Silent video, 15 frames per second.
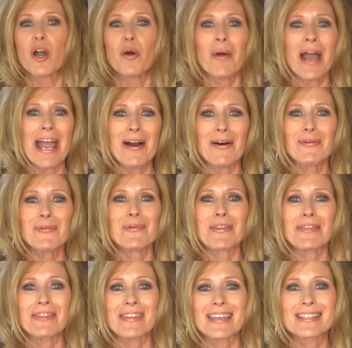go out
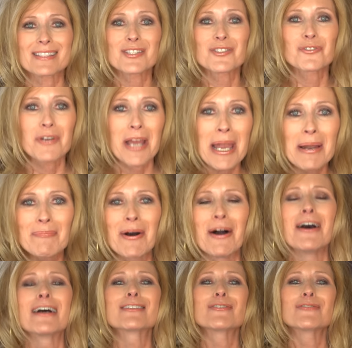with this strap
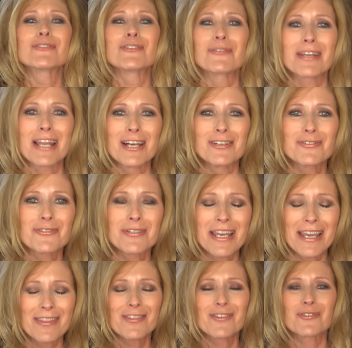on. You do it
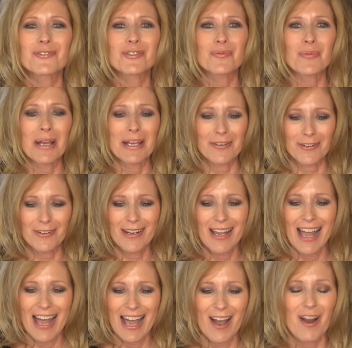underneath your sweater
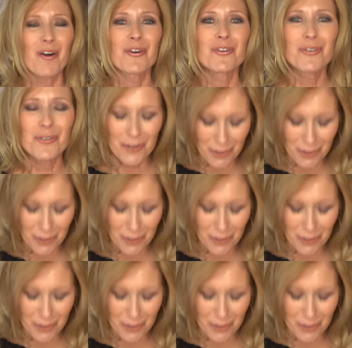or your